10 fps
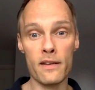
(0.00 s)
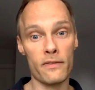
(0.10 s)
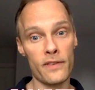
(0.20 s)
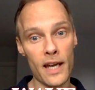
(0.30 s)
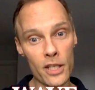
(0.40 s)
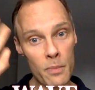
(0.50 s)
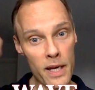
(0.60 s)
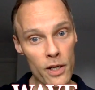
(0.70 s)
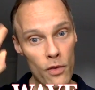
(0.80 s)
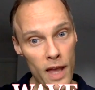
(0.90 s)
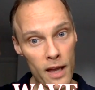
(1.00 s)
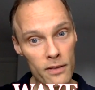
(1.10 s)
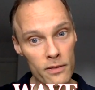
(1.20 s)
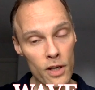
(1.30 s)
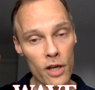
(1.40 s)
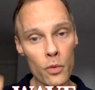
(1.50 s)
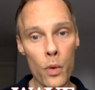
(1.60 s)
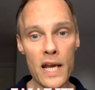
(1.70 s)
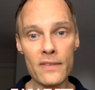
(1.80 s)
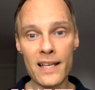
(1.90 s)
Now you may know that kind of
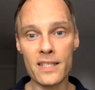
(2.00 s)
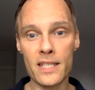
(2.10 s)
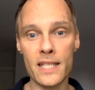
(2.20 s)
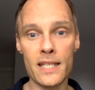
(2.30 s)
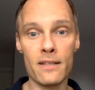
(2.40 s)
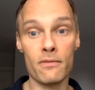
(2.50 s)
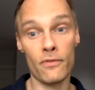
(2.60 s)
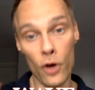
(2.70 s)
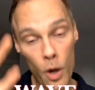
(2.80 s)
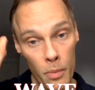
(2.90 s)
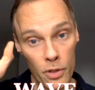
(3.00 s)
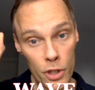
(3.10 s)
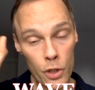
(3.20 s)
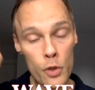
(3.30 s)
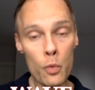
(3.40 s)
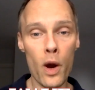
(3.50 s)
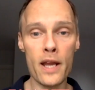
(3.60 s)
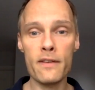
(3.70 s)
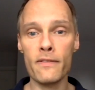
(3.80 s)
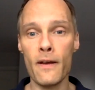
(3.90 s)
wave. That's the verb to
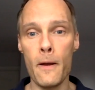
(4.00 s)
wave.